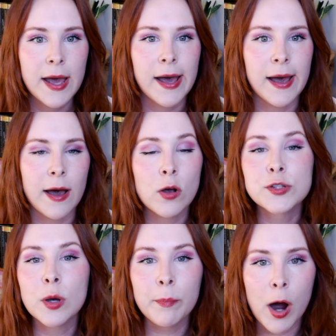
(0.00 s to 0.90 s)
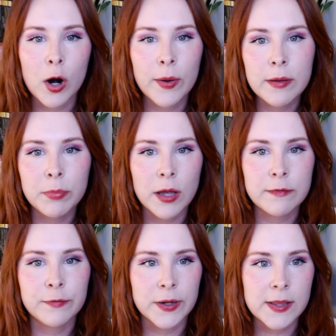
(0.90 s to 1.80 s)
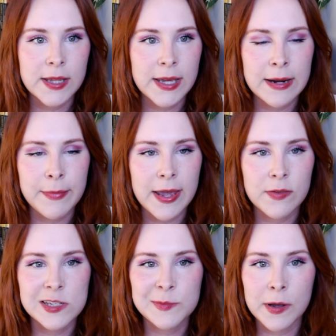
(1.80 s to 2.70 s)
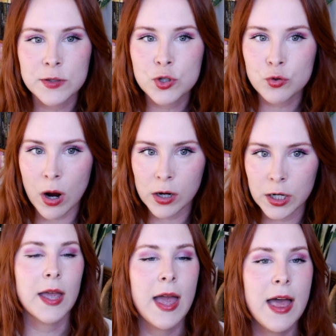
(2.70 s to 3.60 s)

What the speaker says: Also, borrowing blood freely can make the spell stronger.